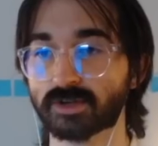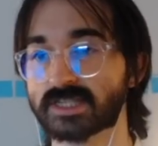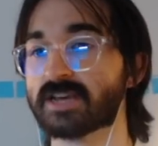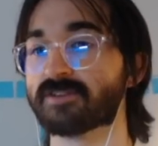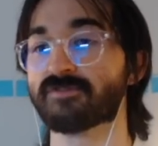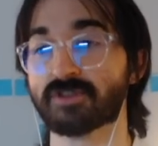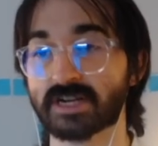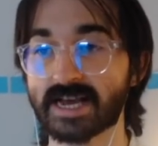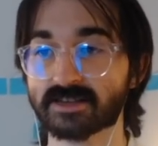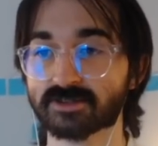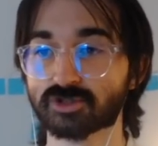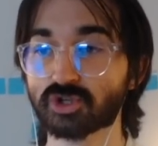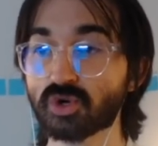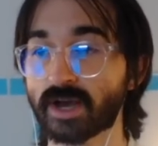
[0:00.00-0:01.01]
different. It has
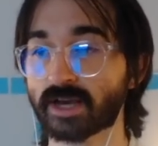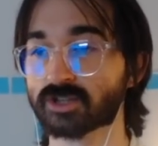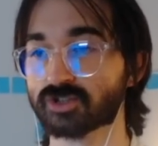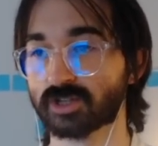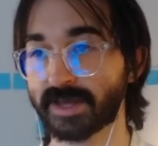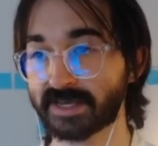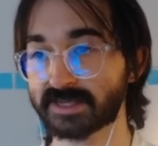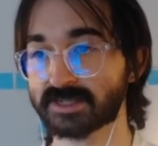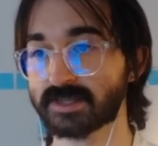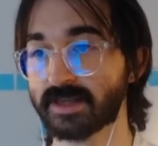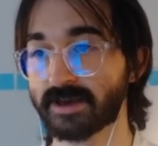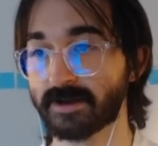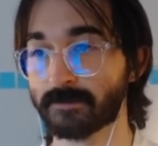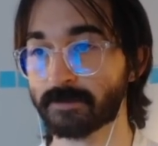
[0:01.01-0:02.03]
2 extra layers in
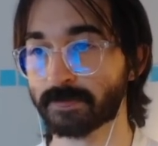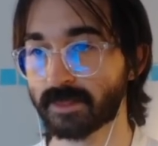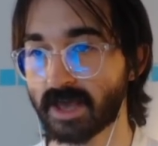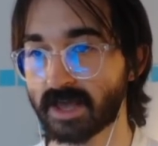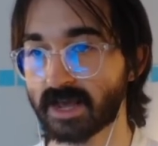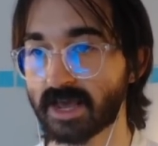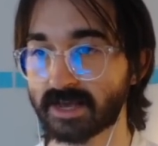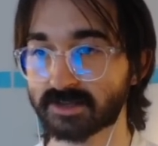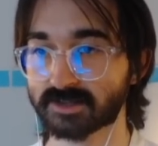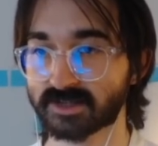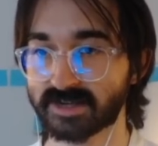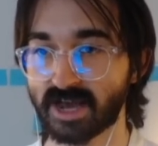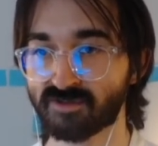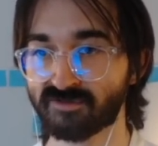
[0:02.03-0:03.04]
there, and it has
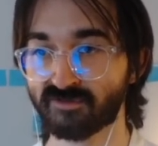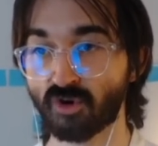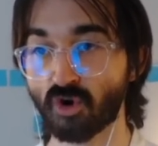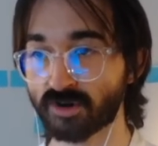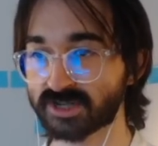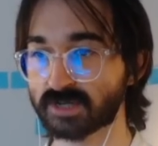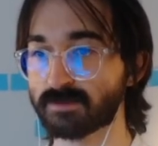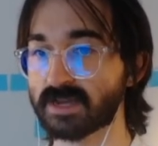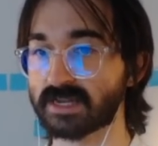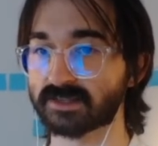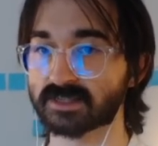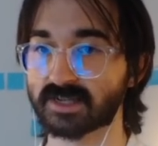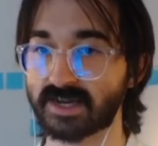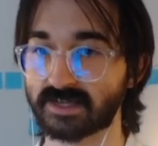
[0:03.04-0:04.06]
now 4 intermediate
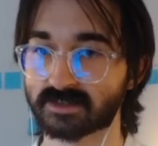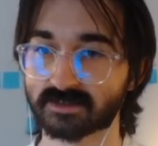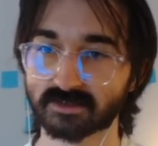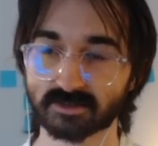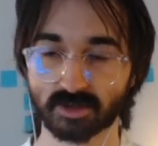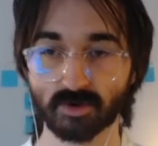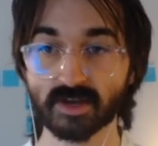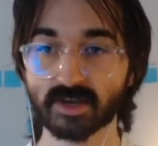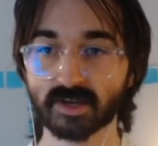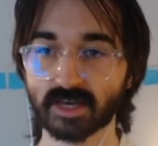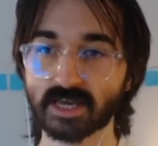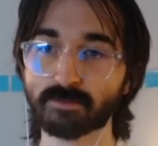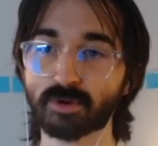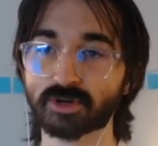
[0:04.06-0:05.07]
states. So
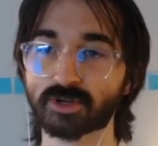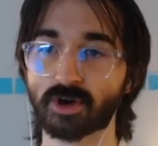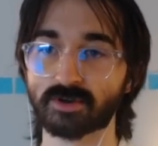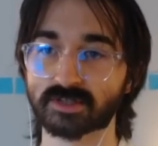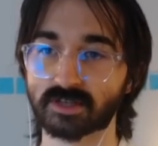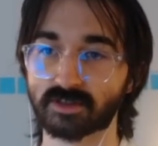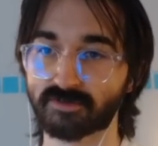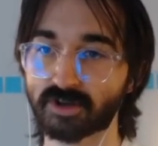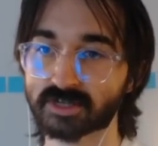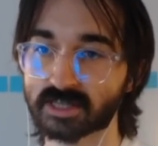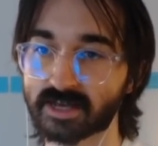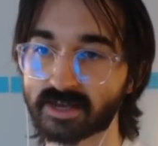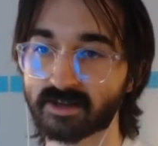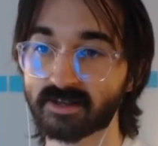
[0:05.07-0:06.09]
input goes to the first
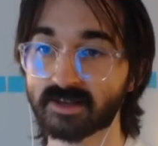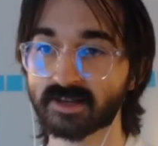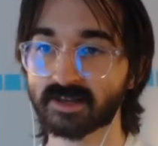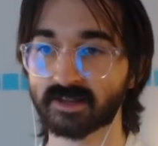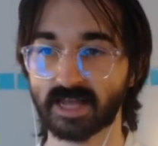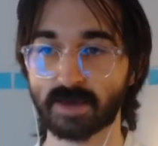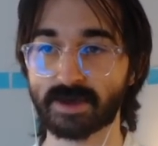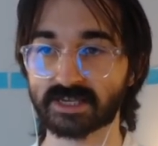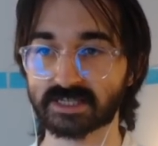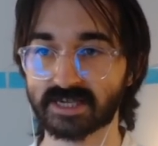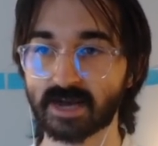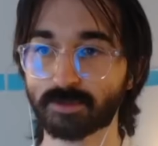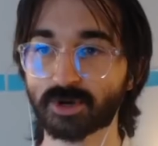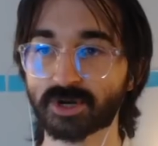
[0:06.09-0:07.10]
layer, layer makes an
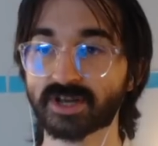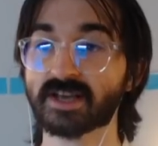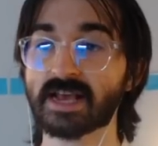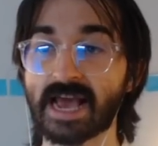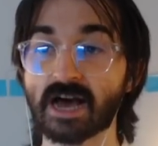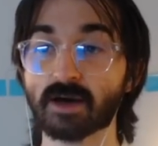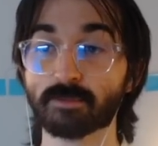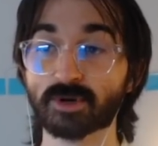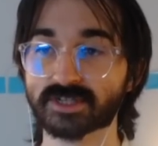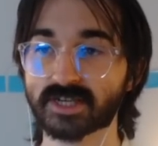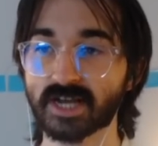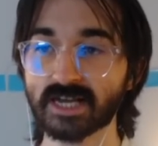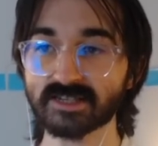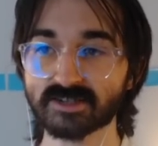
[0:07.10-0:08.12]
output. Output
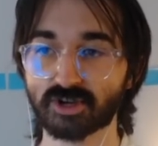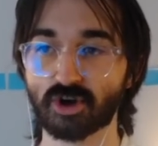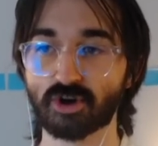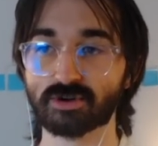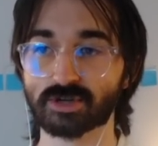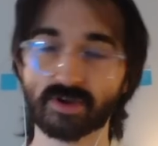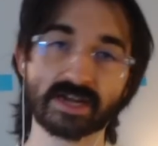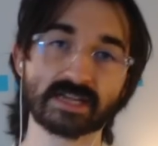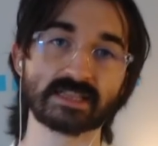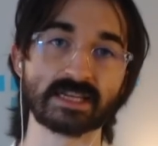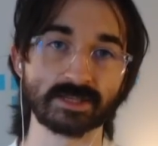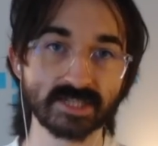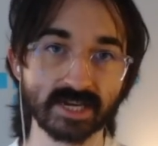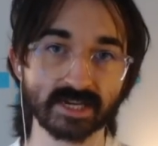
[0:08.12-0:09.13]
doesn't go directly to
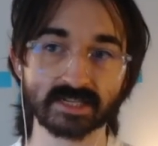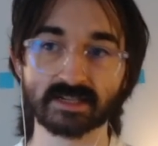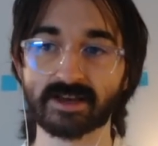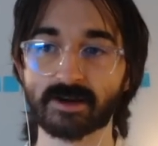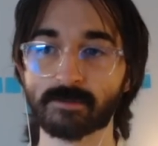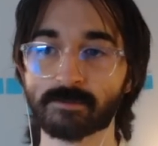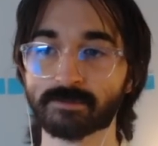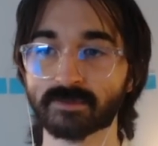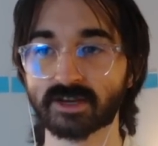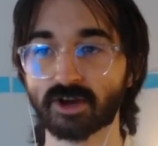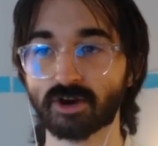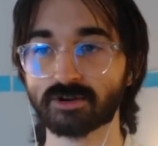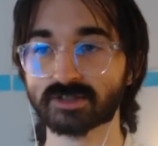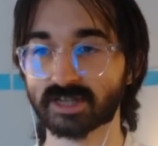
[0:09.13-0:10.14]
the second layer, it
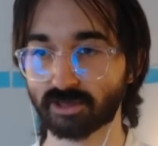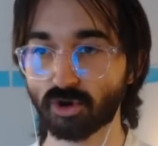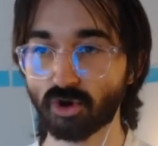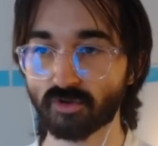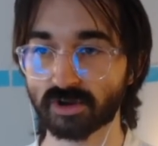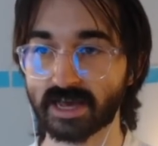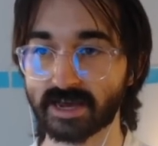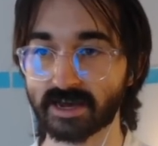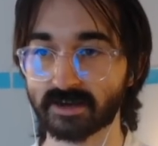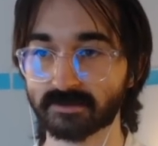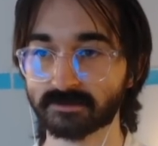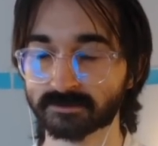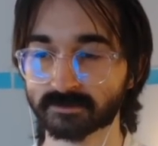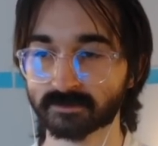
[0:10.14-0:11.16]
goes to the LoRA layer,
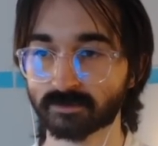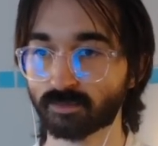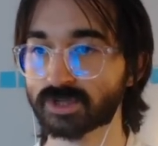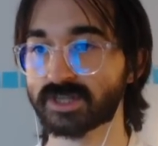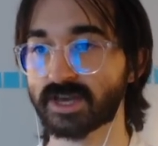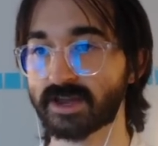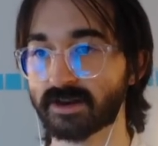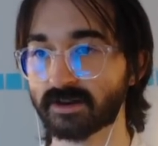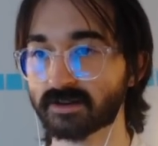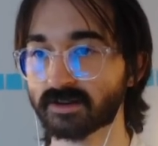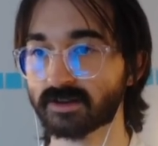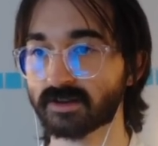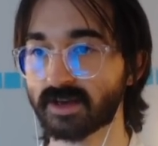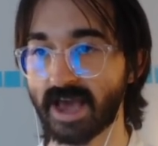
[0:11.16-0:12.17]
which then
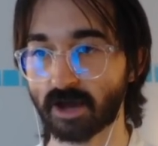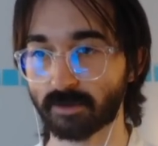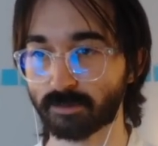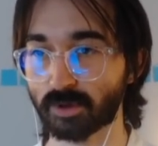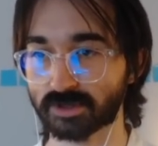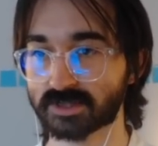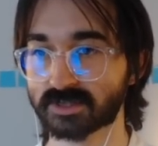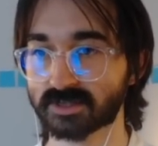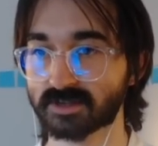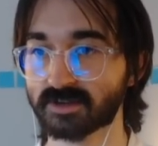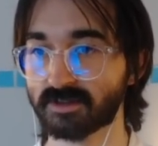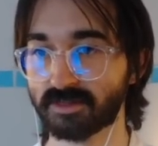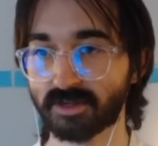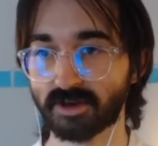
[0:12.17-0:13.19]
outputs
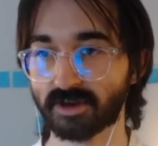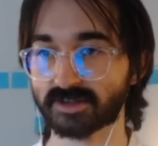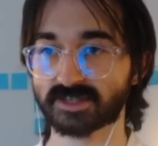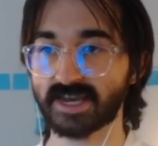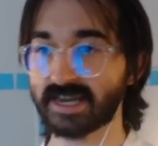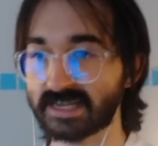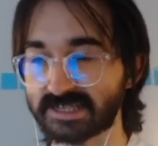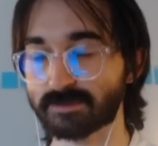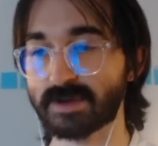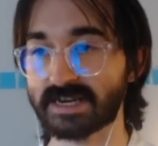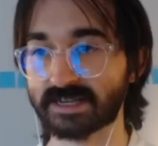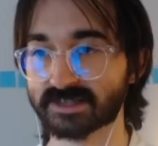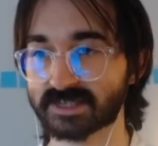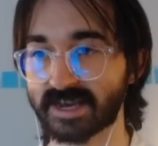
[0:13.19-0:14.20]
the second
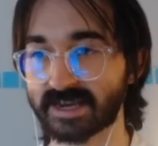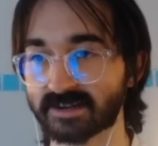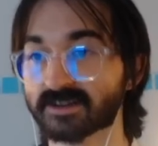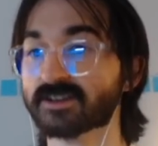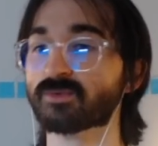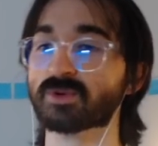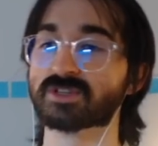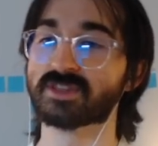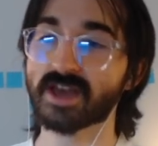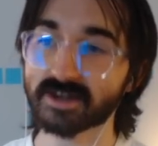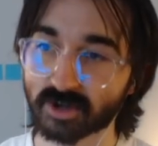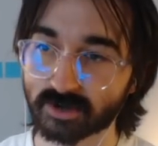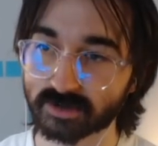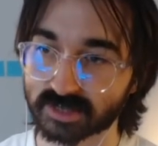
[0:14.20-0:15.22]
intermediate state, which then
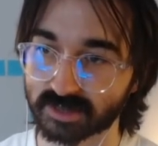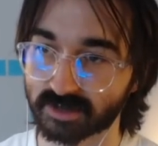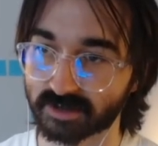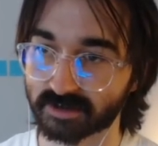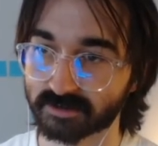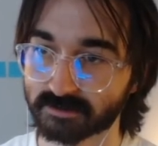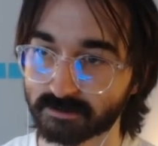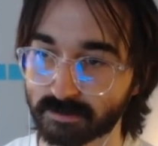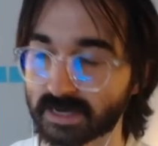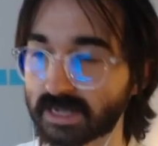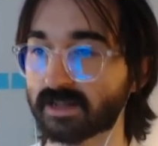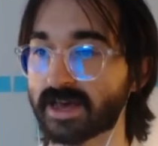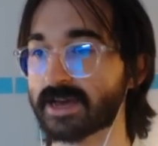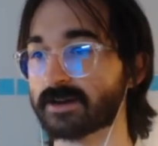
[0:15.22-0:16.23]
goes to the middle
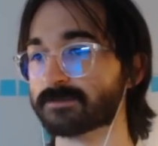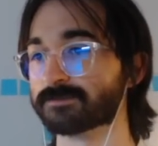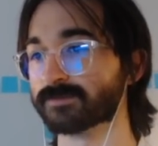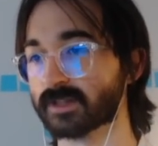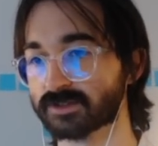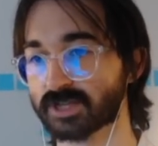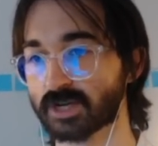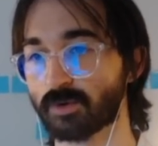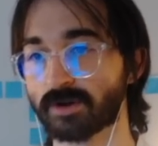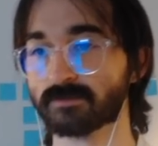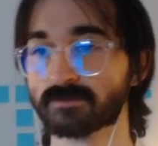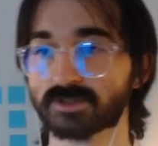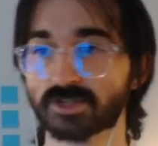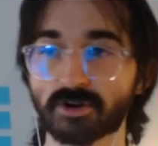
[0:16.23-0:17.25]
layer, and so on.
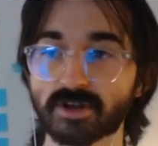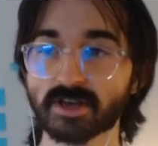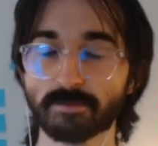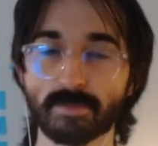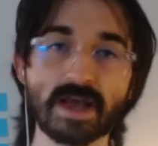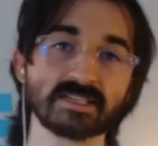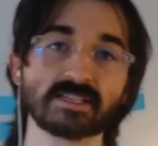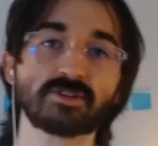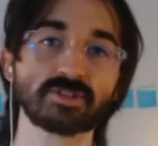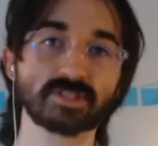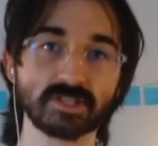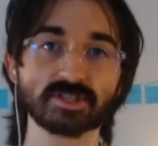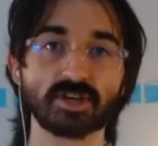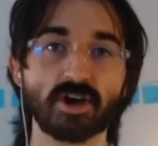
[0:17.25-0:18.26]
So basically you just
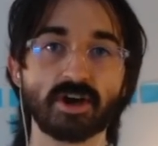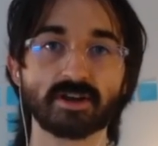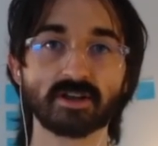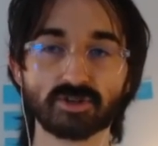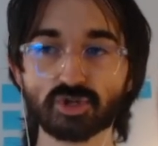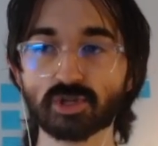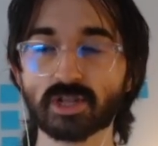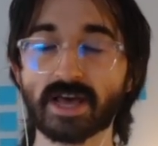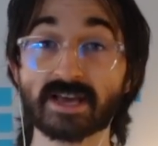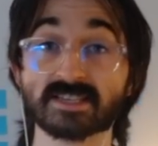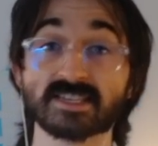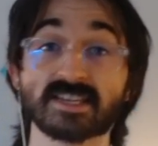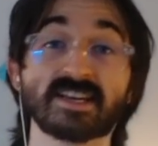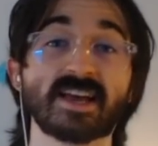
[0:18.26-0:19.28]
insert new
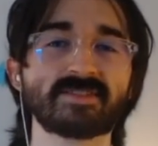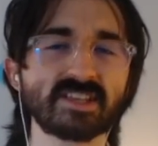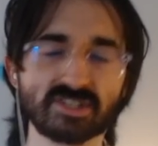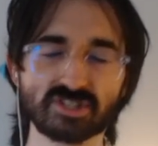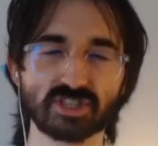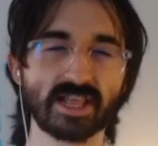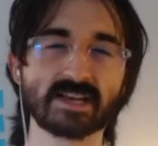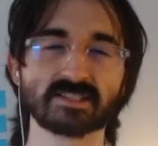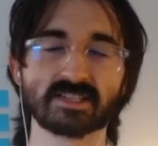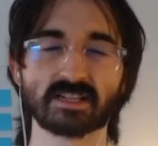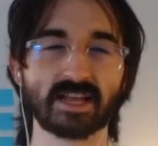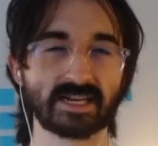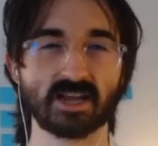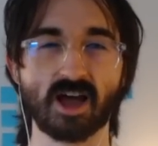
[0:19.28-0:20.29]
layers, and these layers are
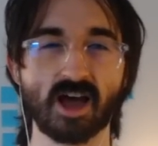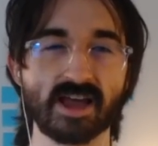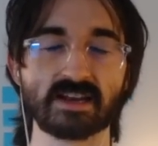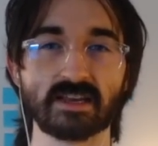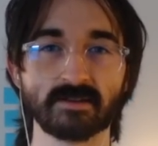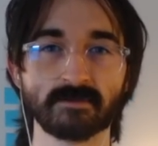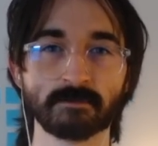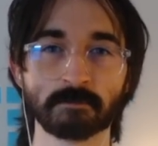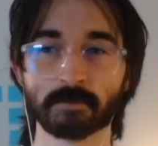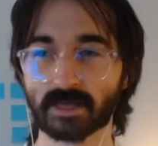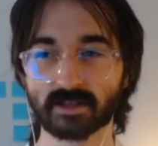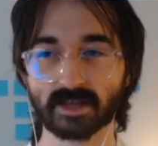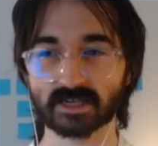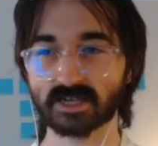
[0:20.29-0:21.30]
like tiny.
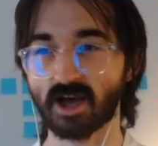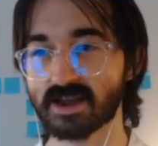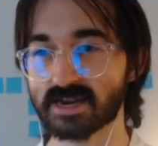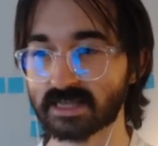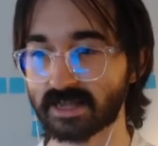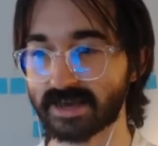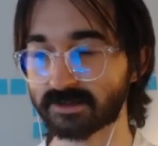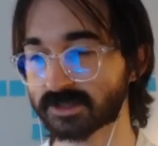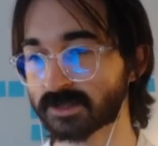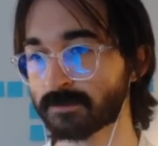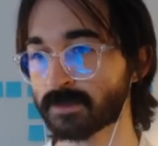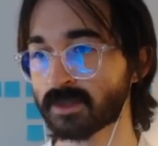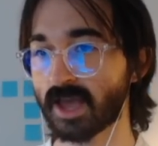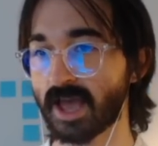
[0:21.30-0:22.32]
They're like tiny layers.
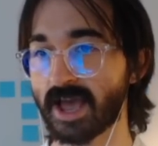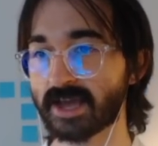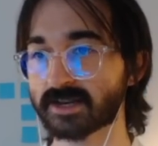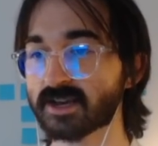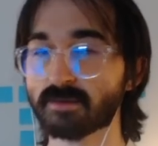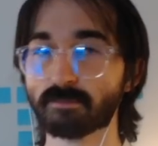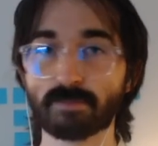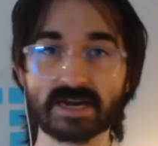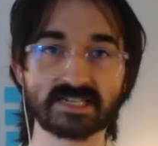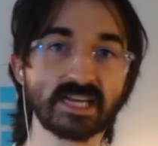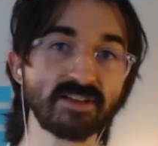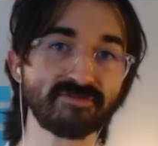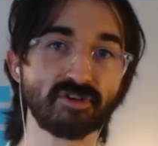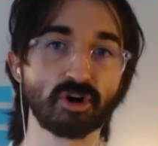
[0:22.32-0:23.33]
And by
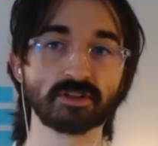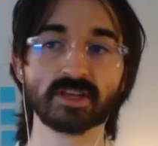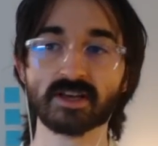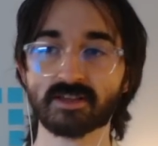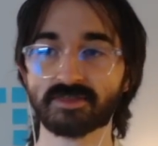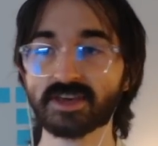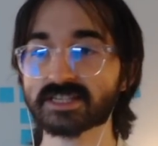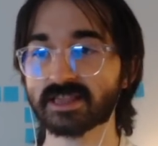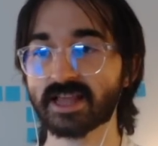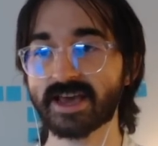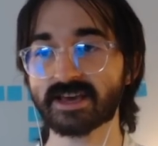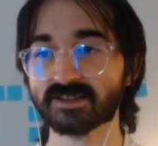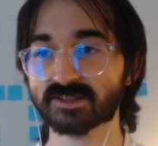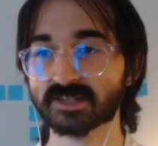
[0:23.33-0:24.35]
default, these
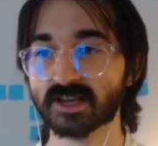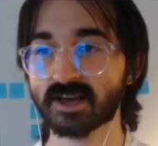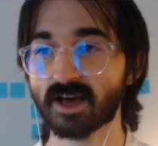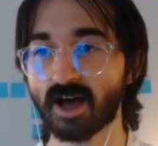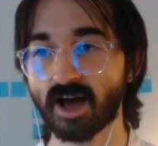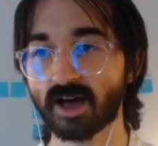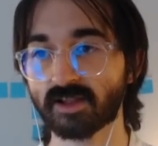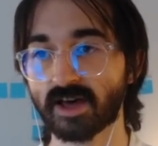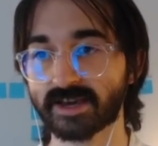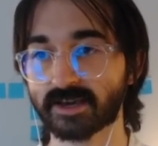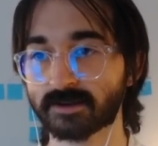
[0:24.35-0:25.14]
layers are